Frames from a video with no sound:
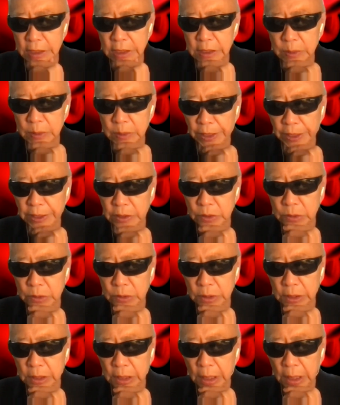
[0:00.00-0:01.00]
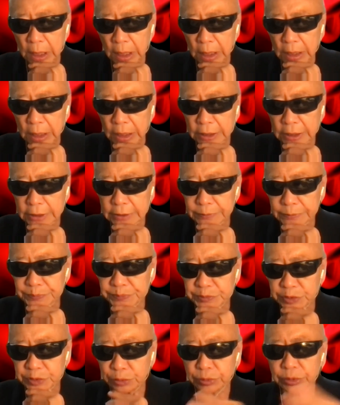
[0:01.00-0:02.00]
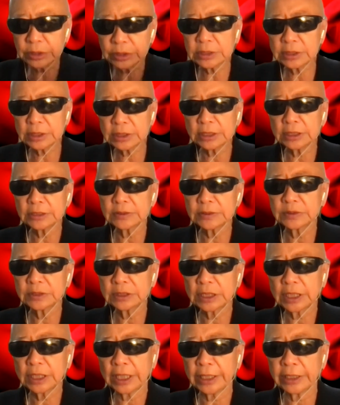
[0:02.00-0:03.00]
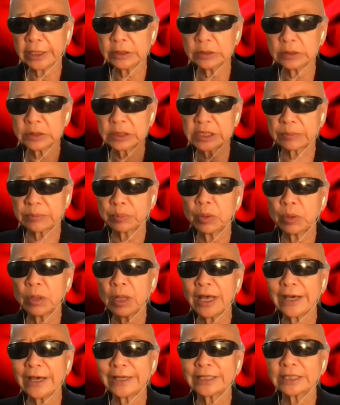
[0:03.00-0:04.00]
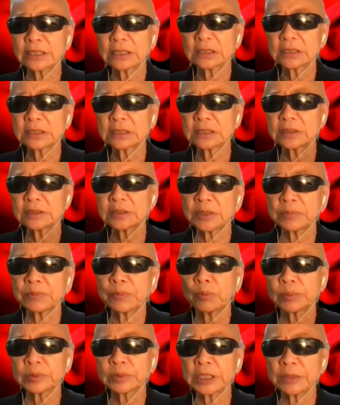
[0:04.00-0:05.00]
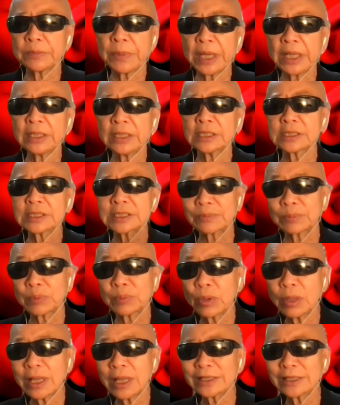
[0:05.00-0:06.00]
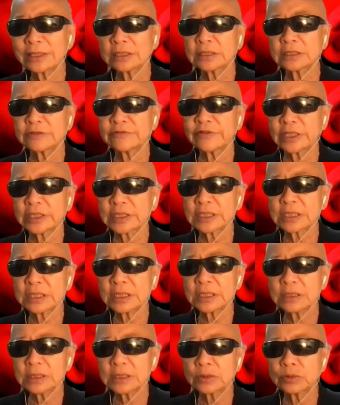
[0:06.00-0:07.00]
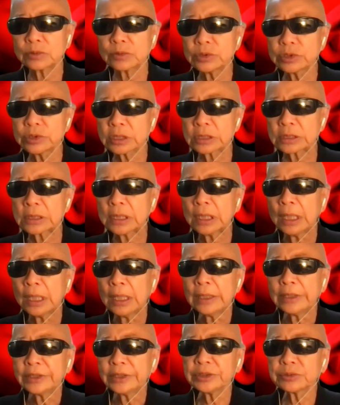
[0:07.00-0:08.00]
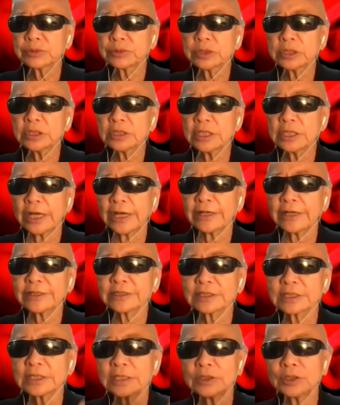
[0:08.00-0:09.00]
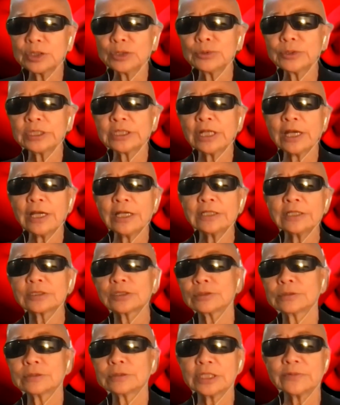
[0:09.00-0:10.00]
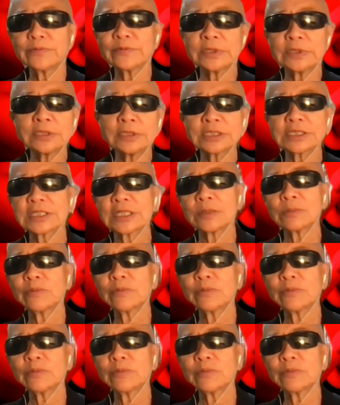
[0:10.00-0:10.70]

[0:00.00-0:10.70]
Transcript: especially during the kind of supply, the demand and supply of the vaccine solution, you realize that you and I don't live in the same